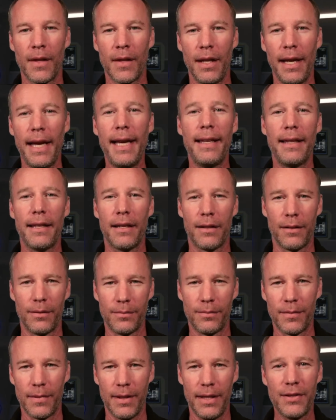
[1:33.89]
Hey there,
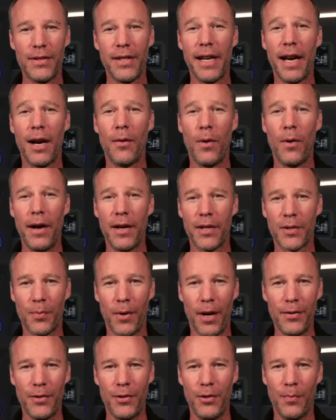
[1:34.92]
this DIY is
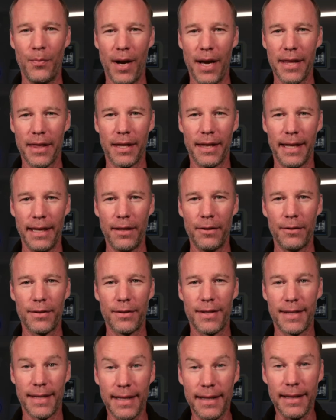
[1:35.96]
brought to you by the letter
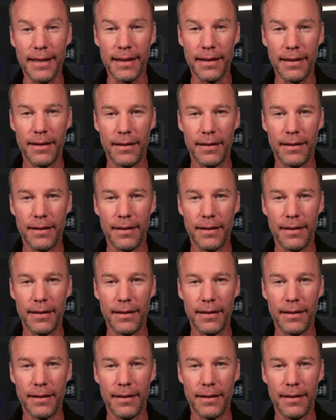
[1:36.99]
T